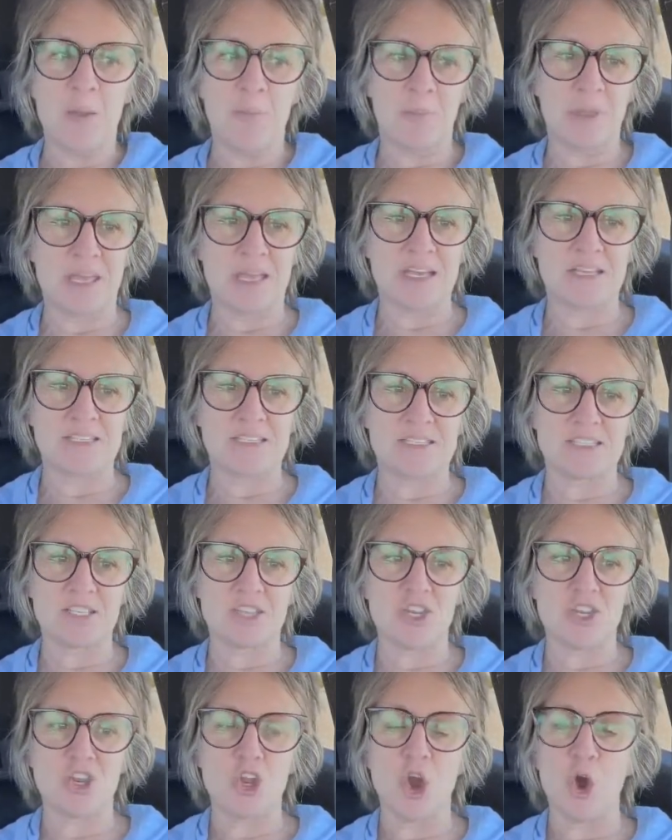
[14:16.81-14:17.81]
because
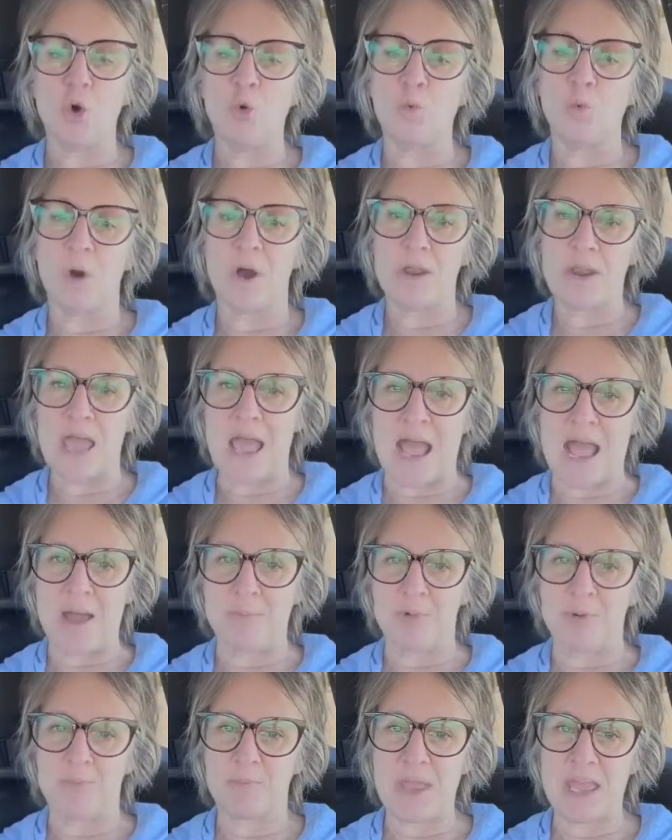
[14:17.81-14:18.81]
no one
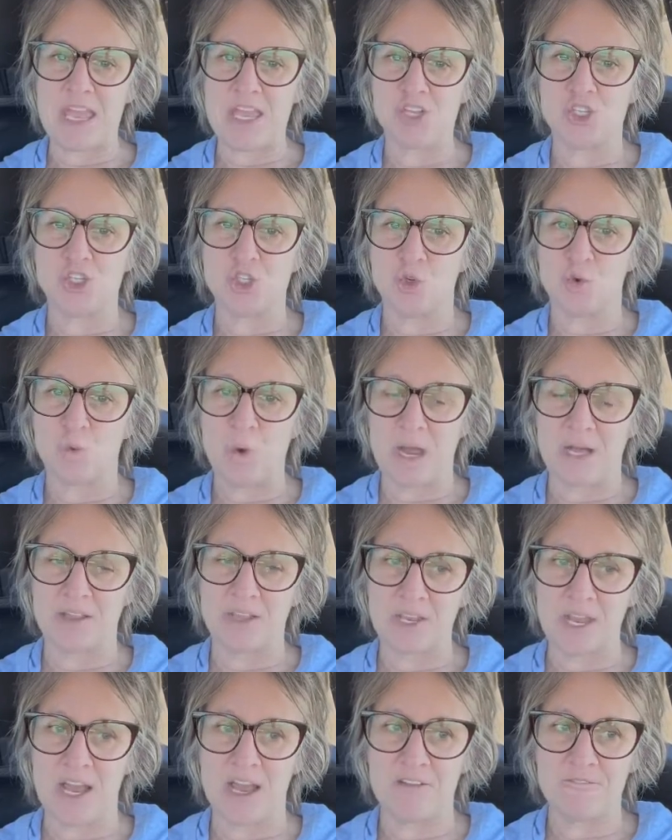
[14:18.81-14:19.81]
app pays you well
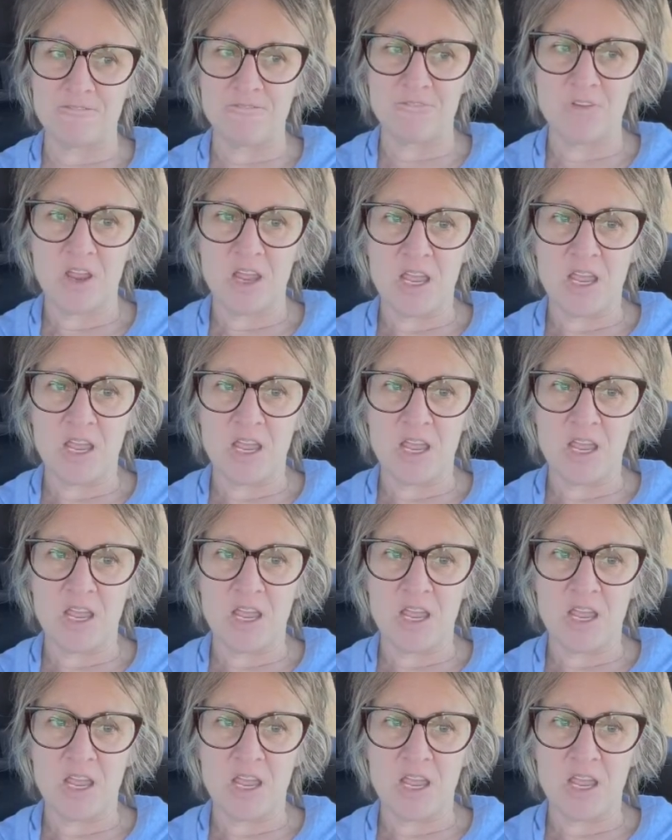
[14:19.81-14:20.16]
enough